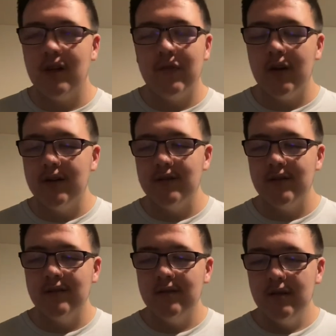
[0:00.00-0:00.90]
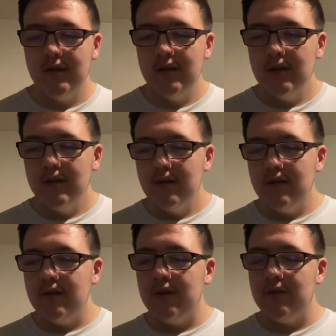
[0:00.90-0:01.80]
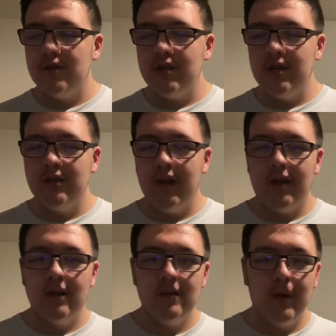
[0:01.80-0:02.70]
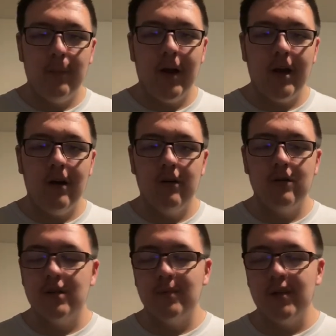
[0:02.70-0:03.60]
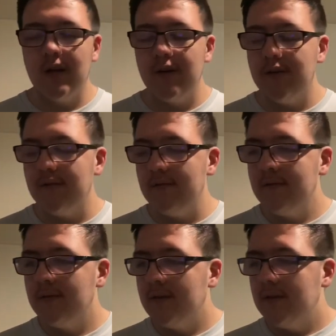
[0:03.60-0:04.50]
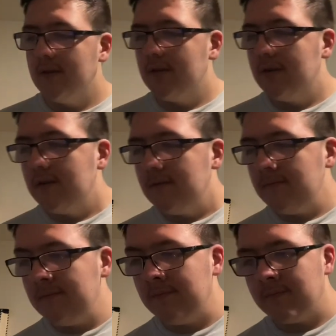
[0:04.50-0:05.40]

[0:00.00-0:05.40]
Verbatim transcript: guns and do the shit in like my backyard or something. I don't know.